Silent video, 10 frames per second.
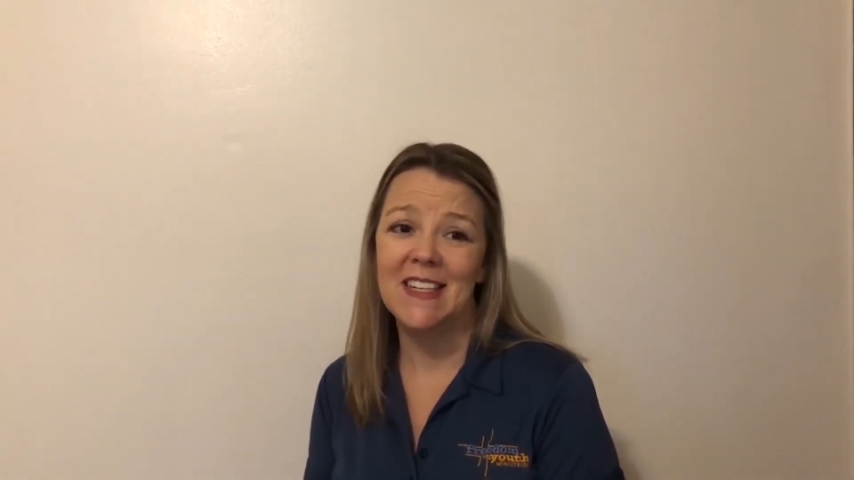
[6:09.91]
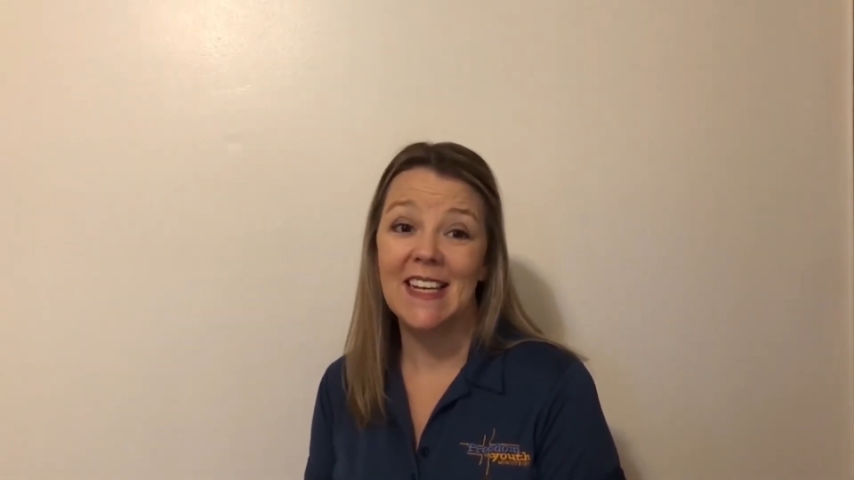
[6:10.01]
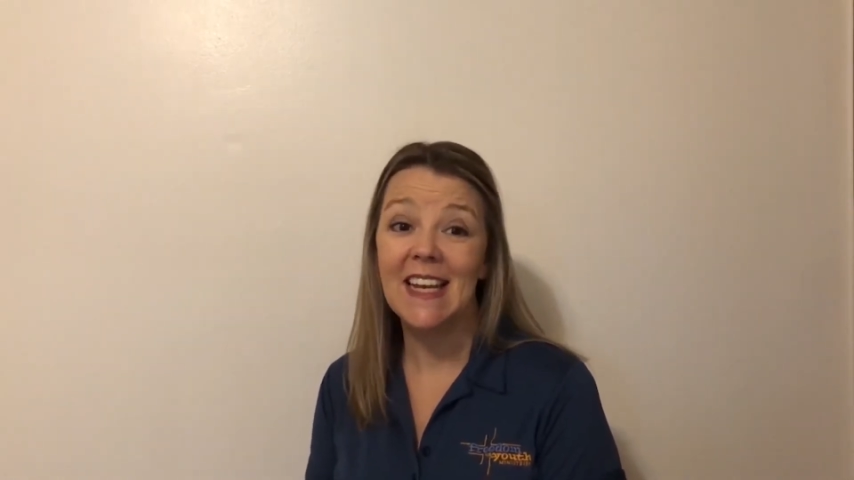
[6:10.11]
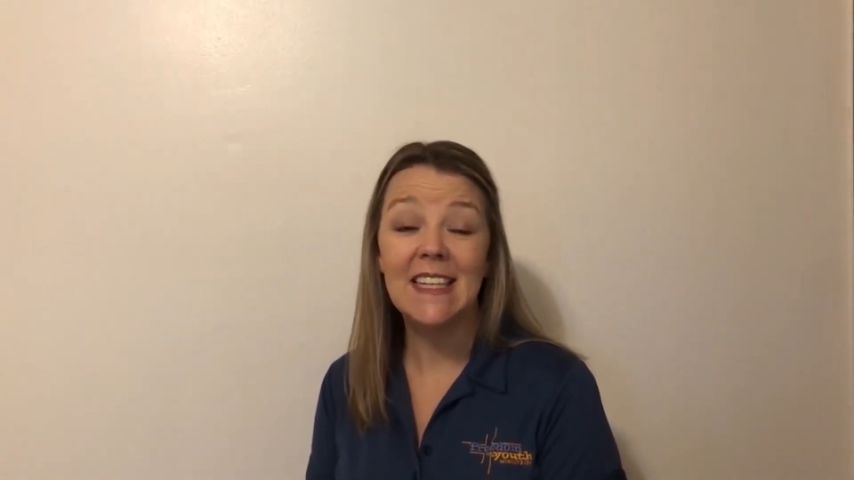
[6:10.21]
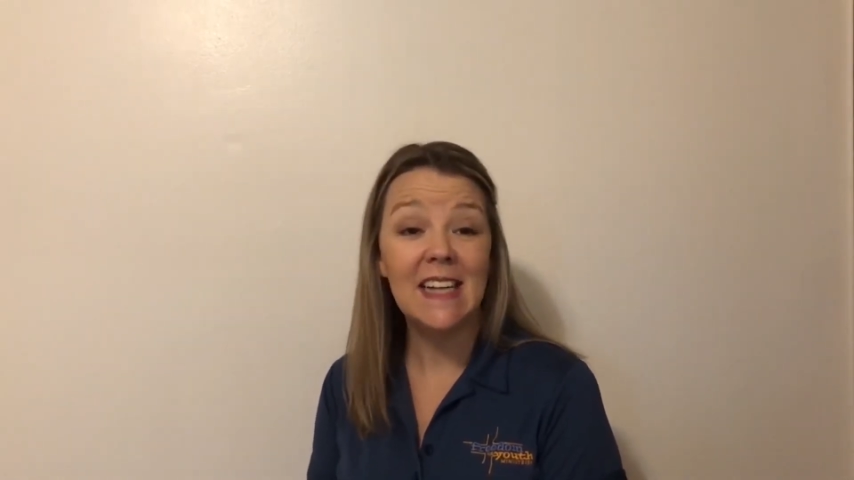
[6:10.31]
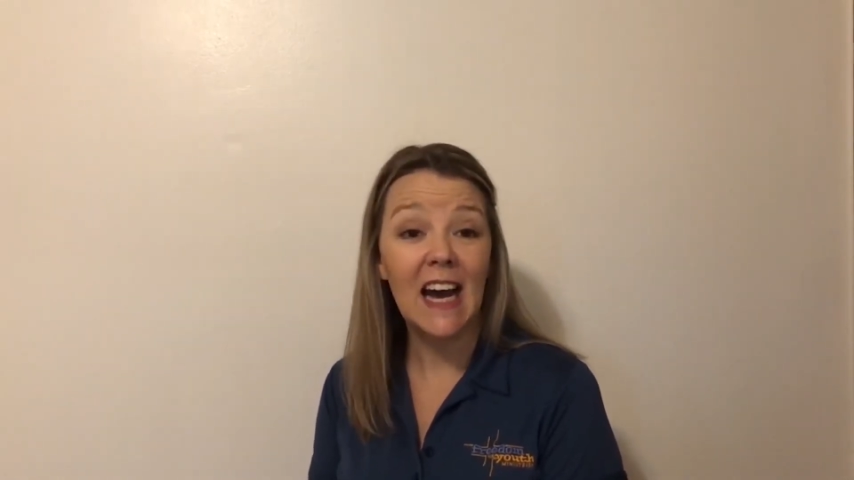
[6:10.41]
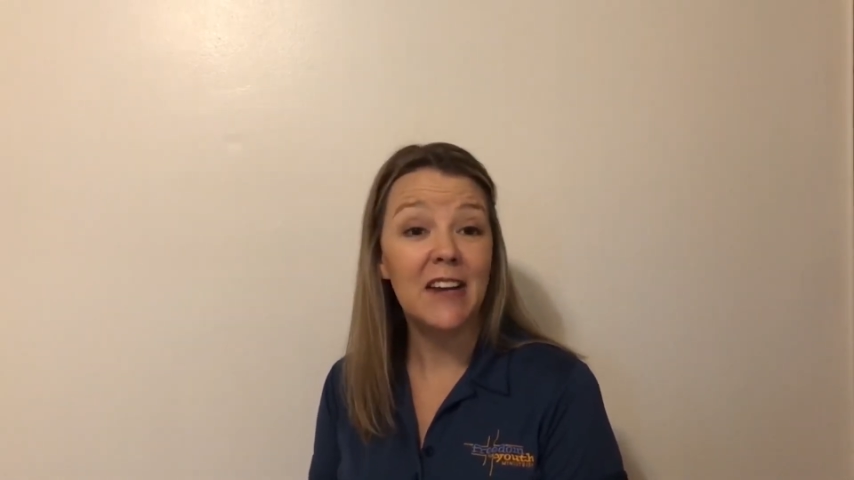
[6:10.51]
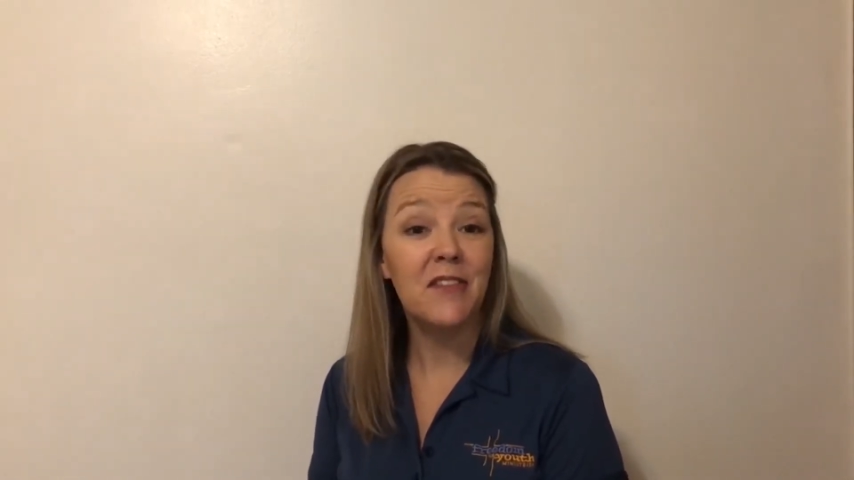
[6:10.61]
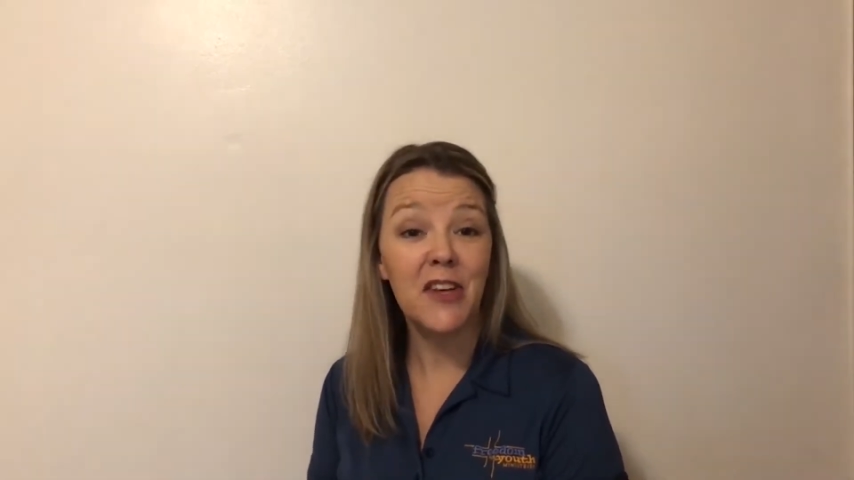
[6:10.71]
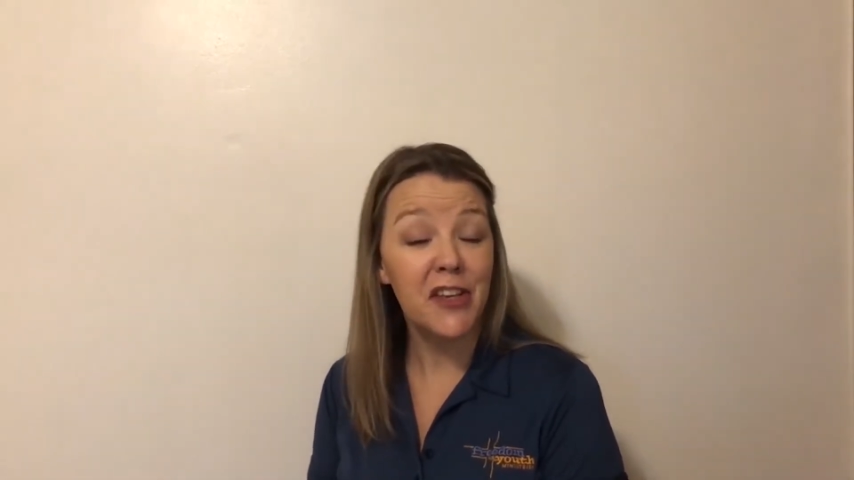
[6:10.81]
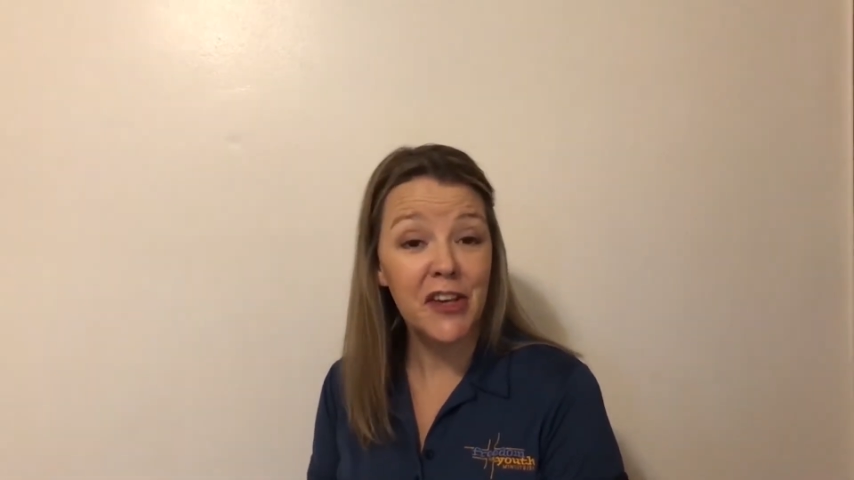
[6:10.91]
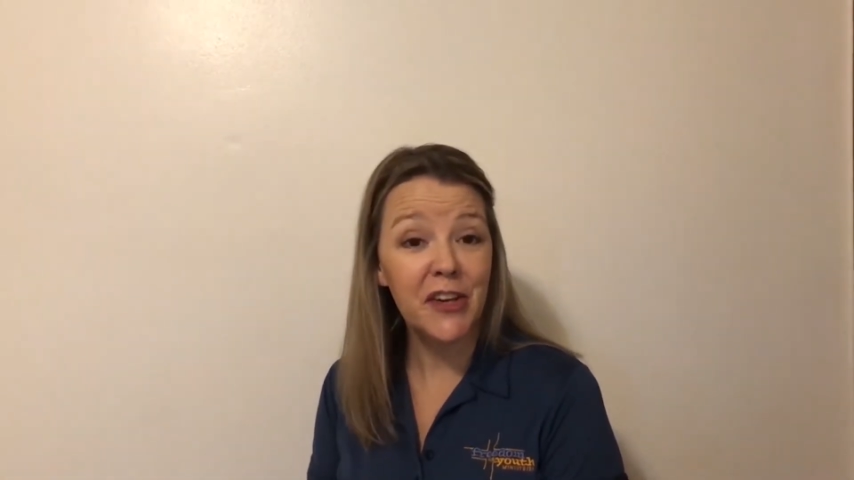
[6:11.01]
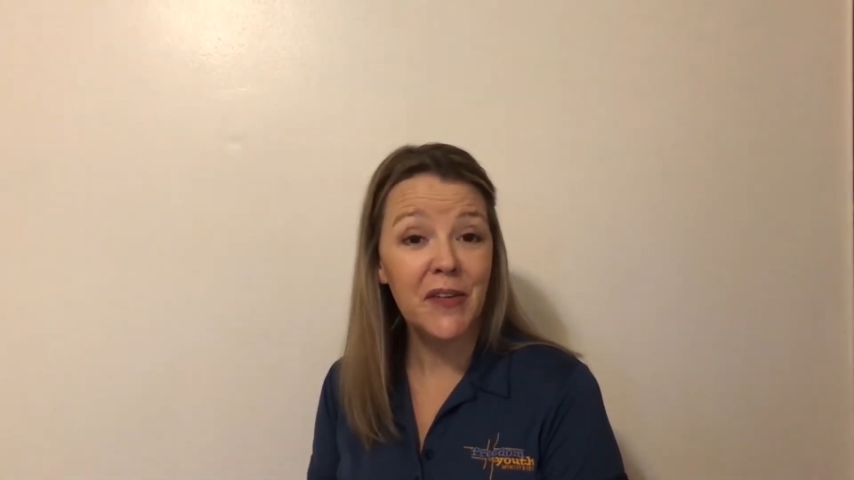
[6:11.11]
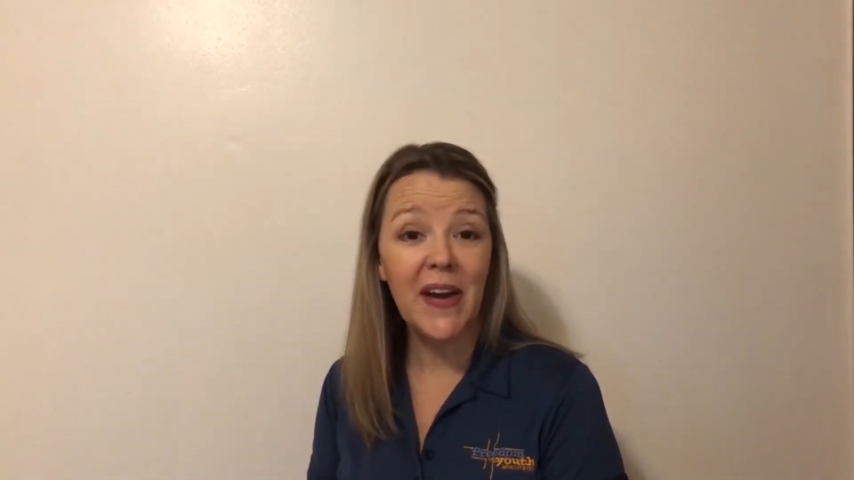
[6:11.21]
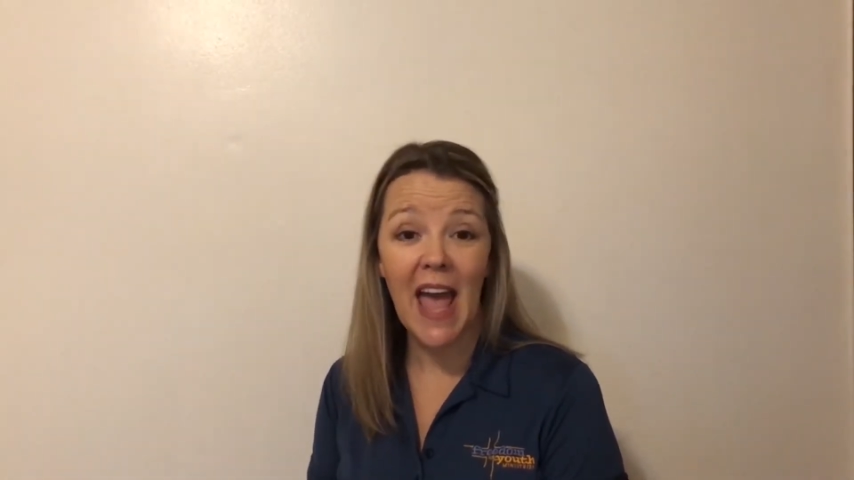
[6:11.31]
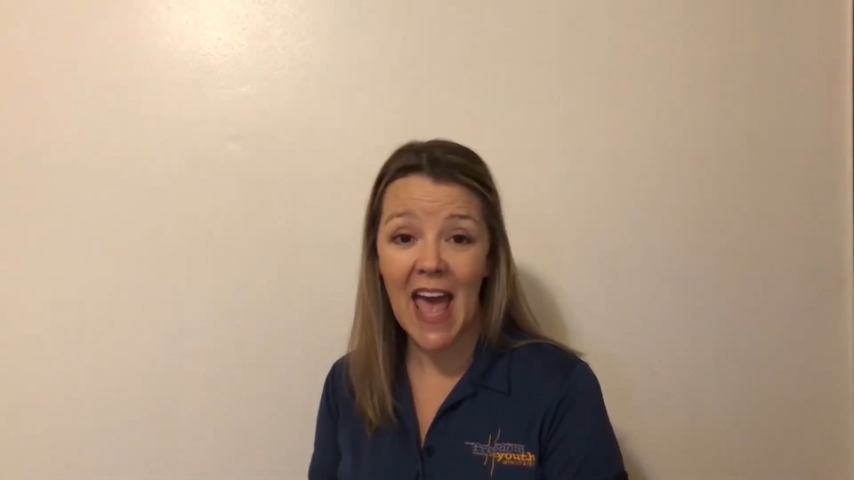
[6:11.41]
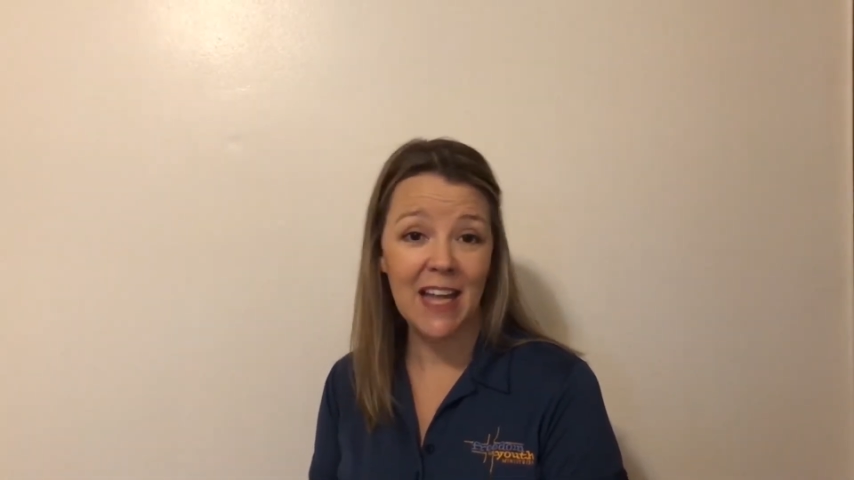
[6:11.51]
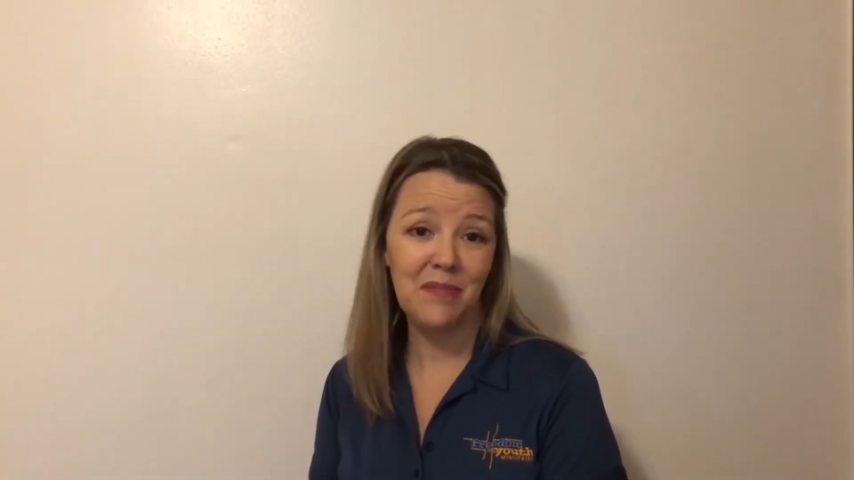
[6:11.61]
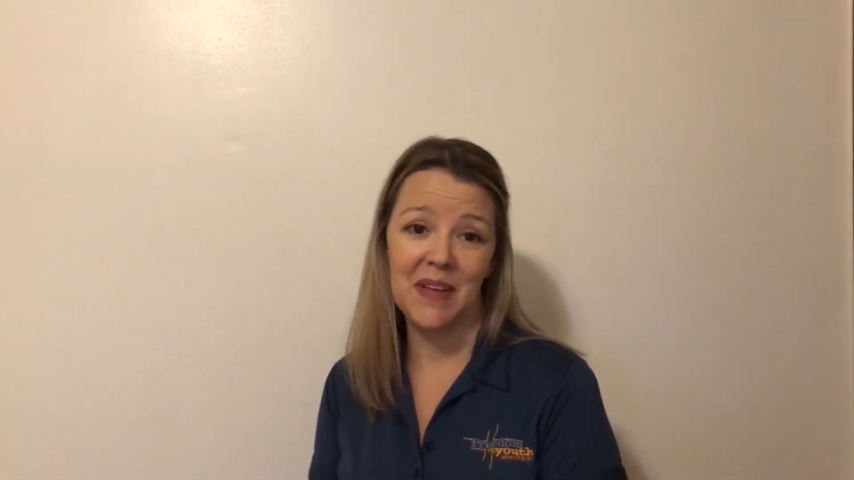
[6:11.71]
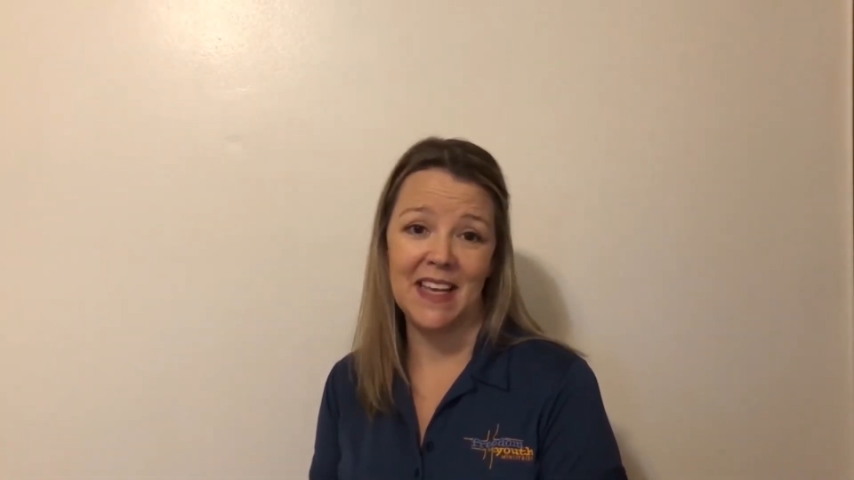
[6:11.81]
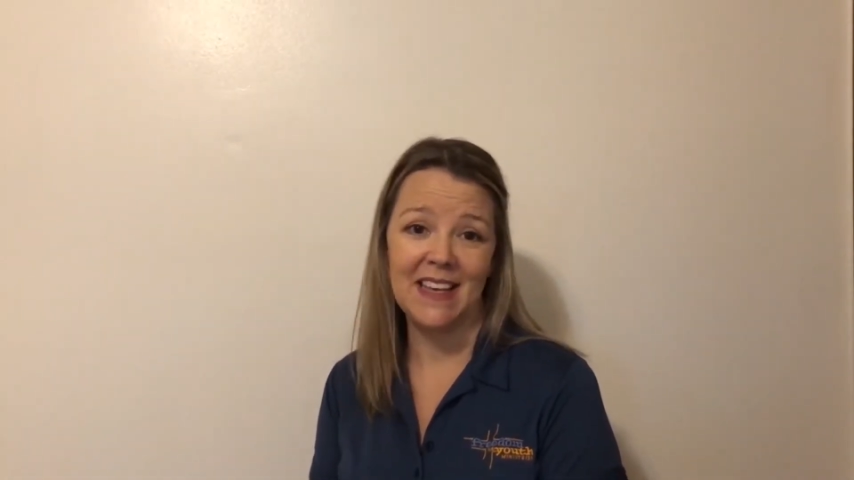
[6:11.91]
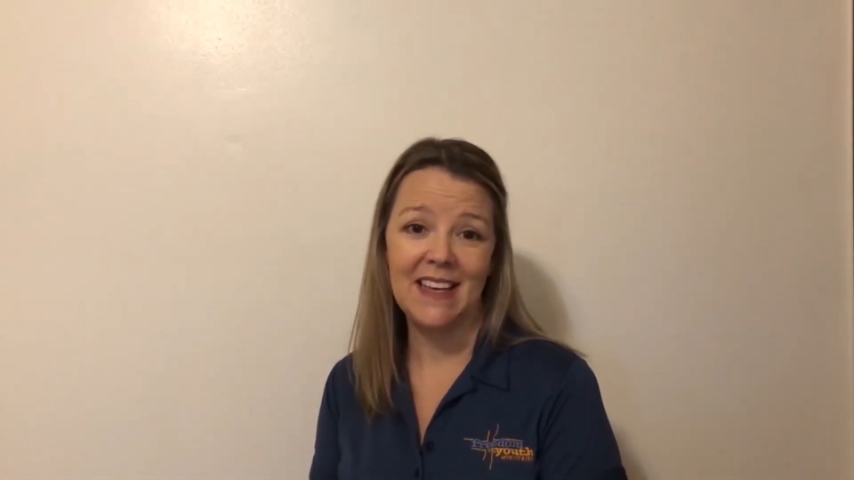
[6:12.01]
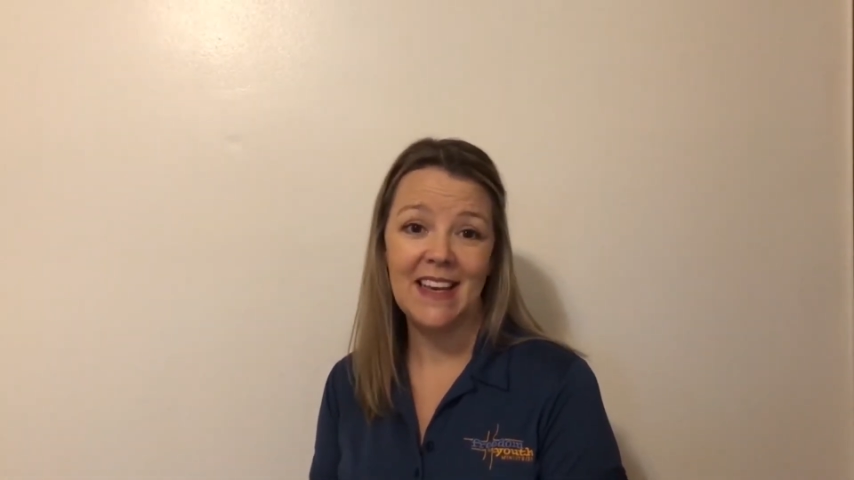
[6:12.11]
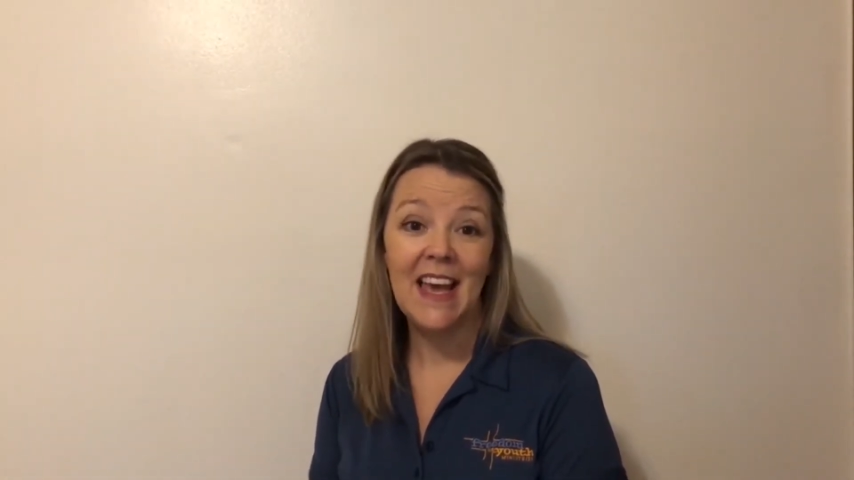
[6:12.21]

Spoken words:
He died for you and me.